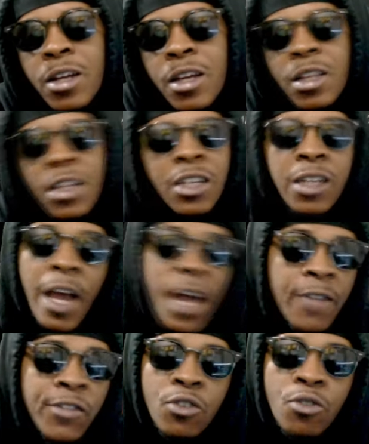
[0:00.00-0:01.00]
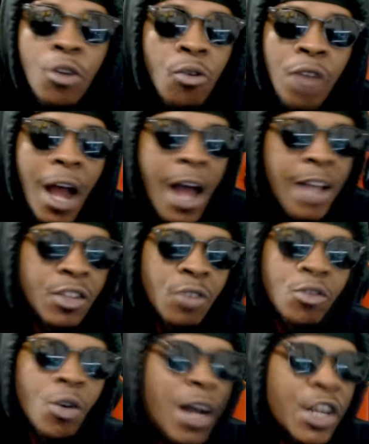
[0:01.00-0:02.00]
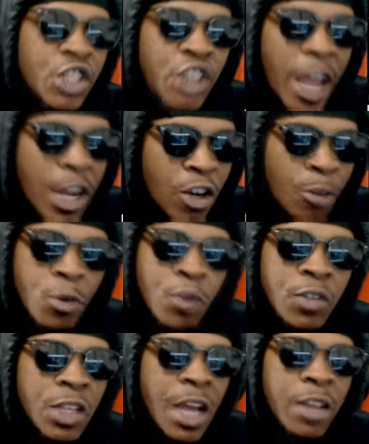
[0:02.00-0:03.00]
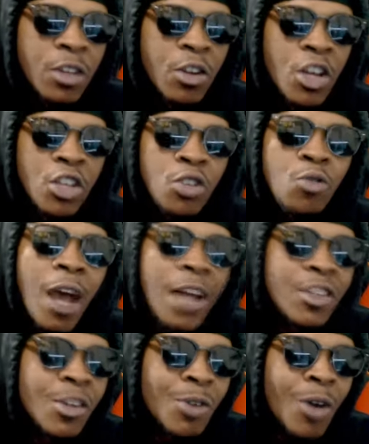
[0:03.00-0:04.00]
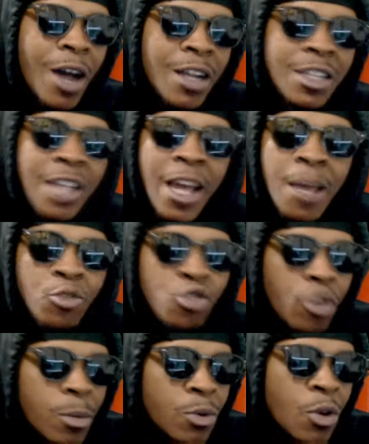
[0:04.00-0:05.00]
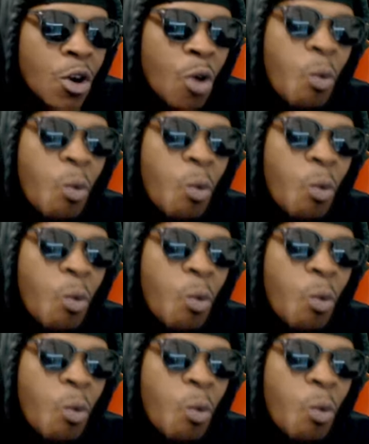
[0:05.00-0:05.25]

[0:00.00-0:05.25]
The devs, you don't guys don't know how to chain your moves together. You guys don't know how to damn dribble.